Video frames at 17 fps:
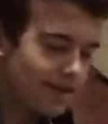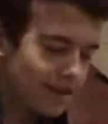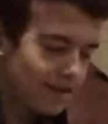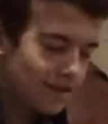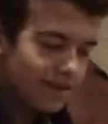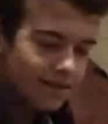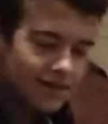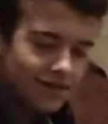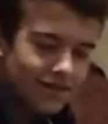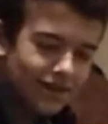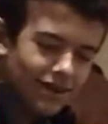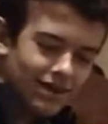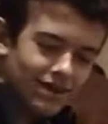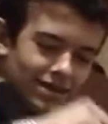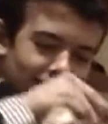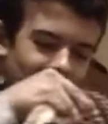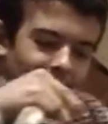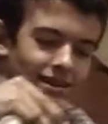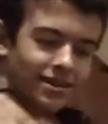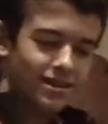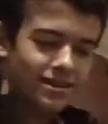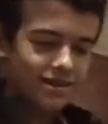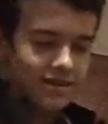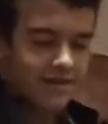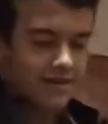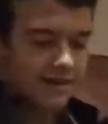It's alright, it's alright, it's alright,
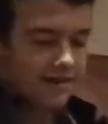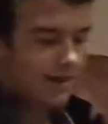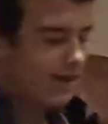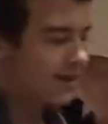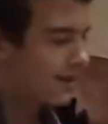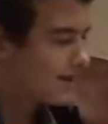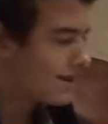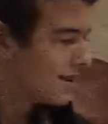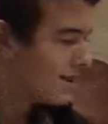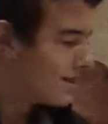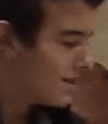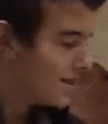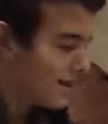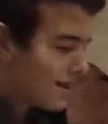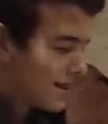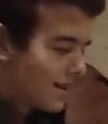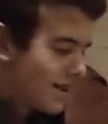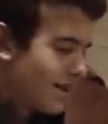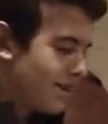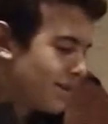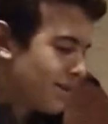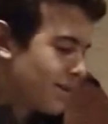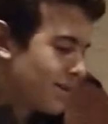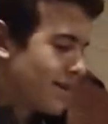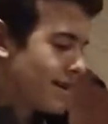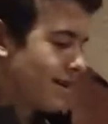it's alright.
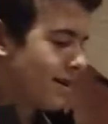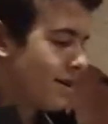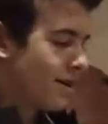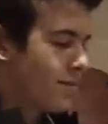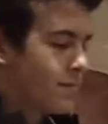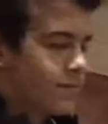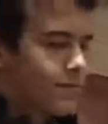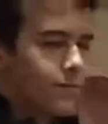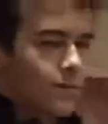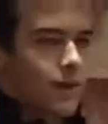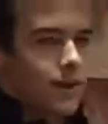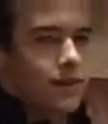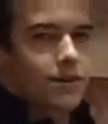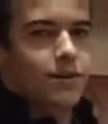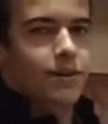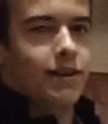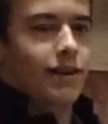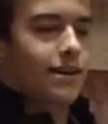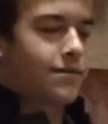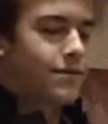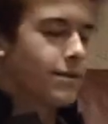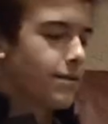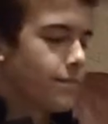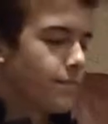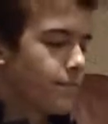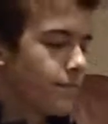Anyway, um, what else do I have
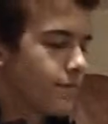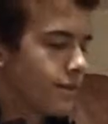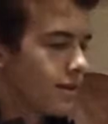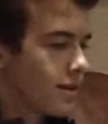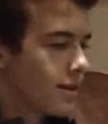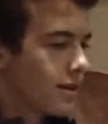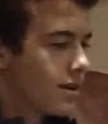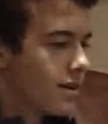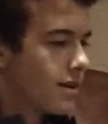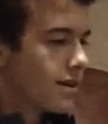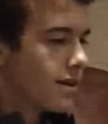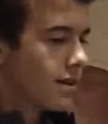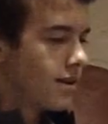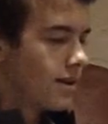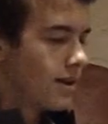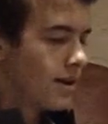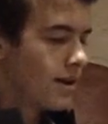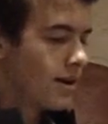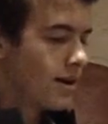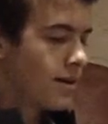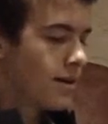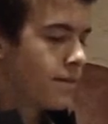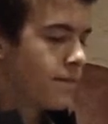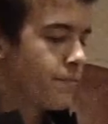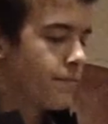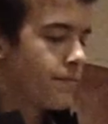here?
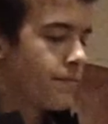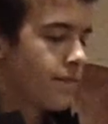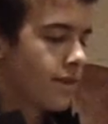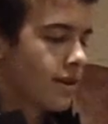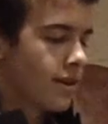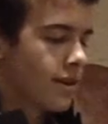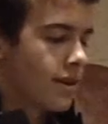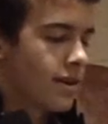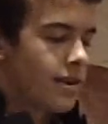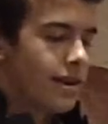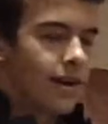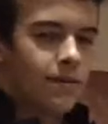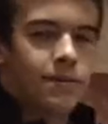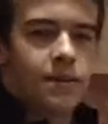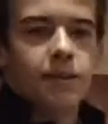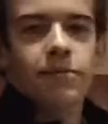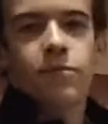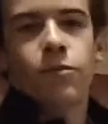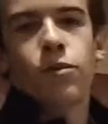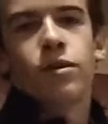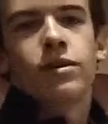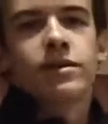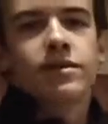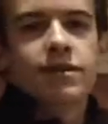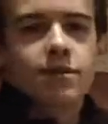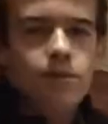Um, now, net
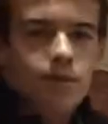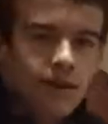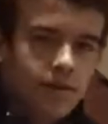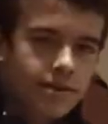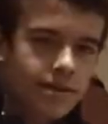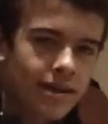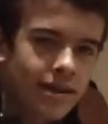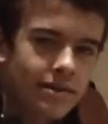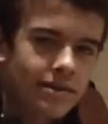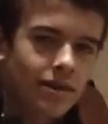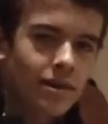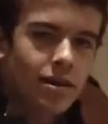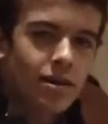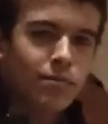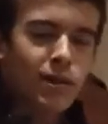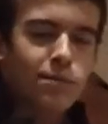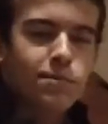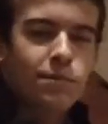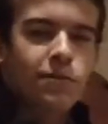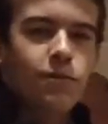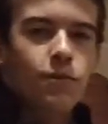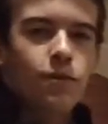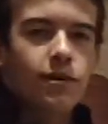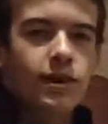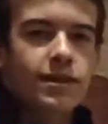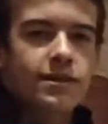force is what I was kind of talking about
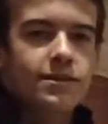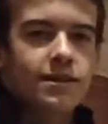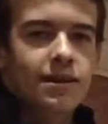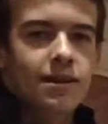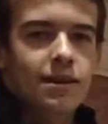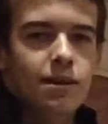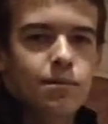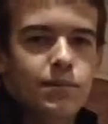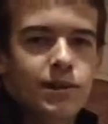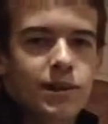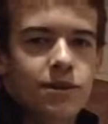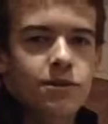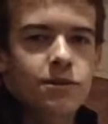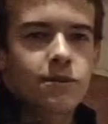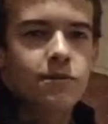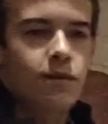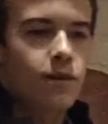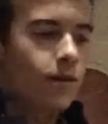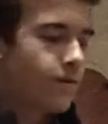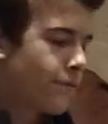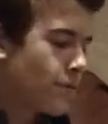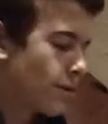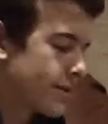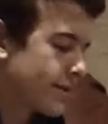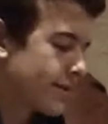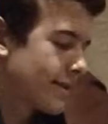before. It's the combination of all
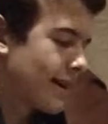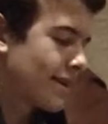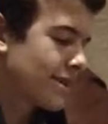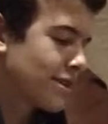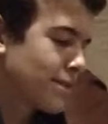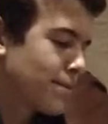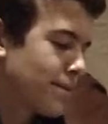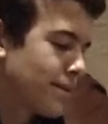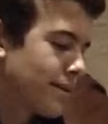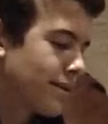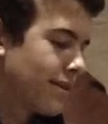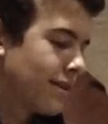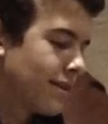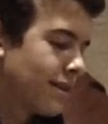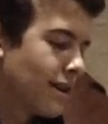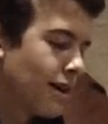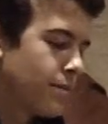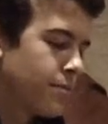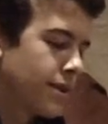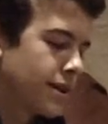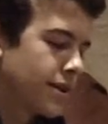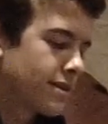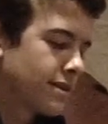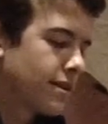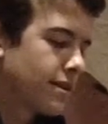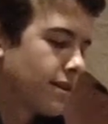forces acting upon the
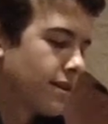object.